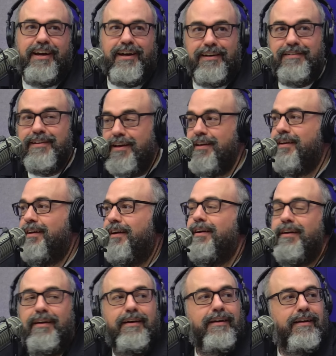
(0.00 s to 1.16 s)
When they say, hey, by the
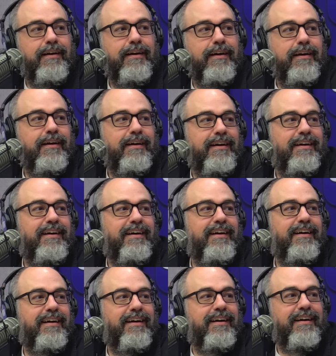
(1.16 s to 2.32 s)
way, Josh, here's your
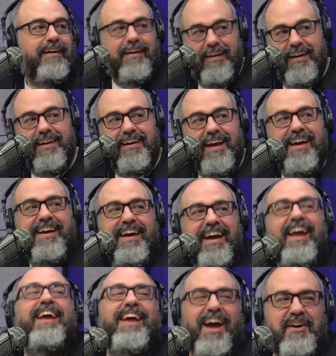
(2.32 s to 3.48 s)
underwear back. That
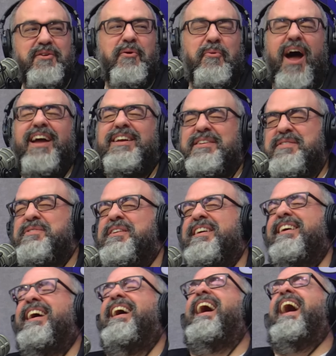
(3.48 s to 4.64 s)
was yeah, that was a
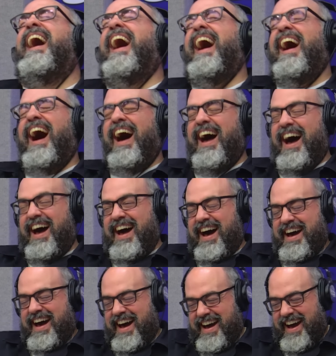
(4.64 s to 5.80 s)
little too much.
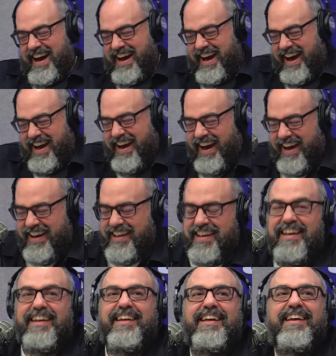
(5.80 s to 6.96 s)
I just went to
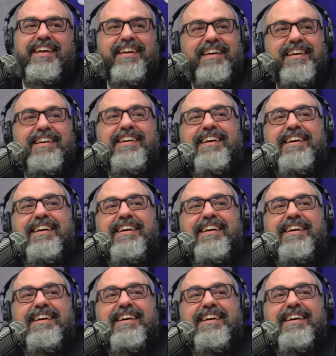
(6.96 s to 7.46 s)
get a coffee.